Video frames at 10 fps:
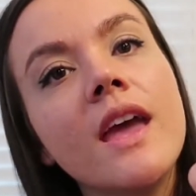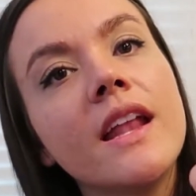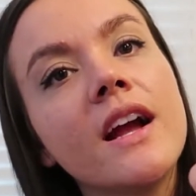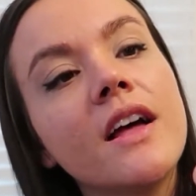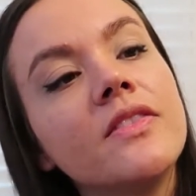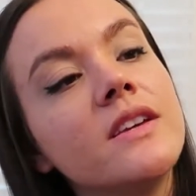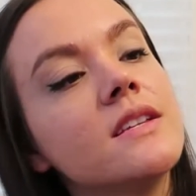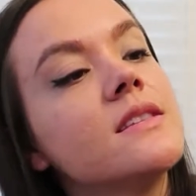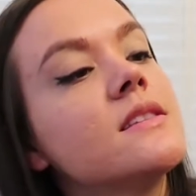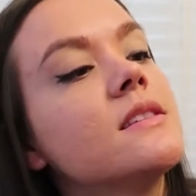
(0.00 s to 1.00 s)
and I got
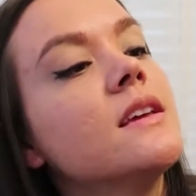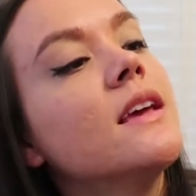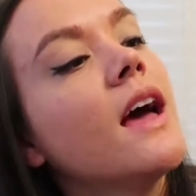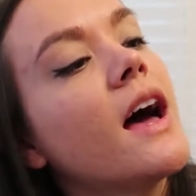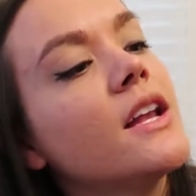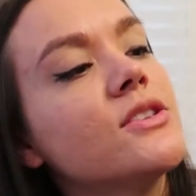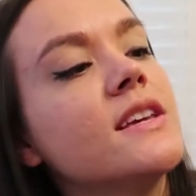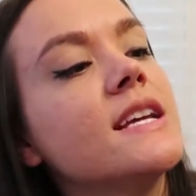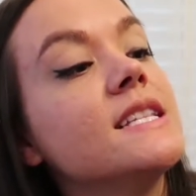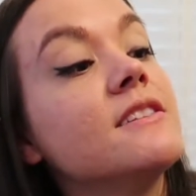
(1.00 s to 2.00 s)
this, how do you
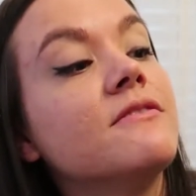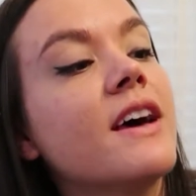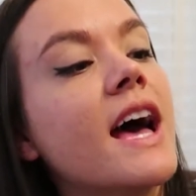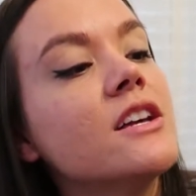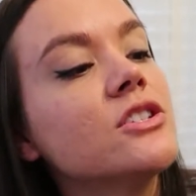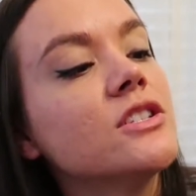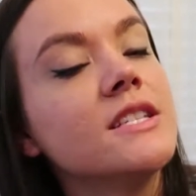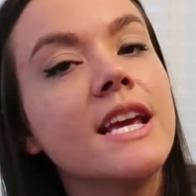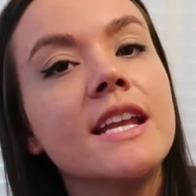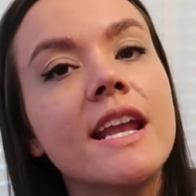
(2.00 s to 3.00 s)
say it,
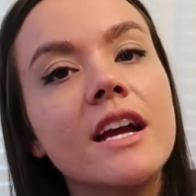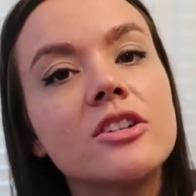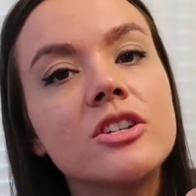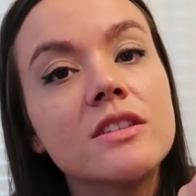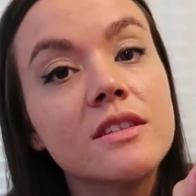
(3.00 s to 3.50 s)
Devash date nectar.